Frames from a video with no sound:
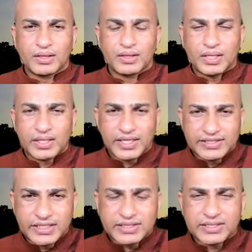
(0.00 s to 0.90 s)

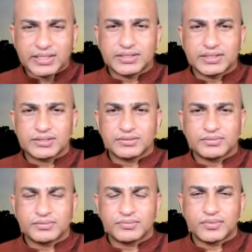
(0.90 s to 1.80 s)
resistance,
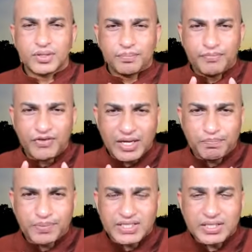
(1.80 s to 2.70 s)
the very
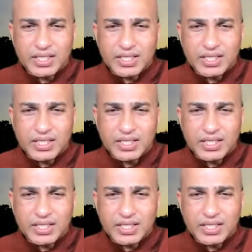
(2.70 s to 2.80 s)
first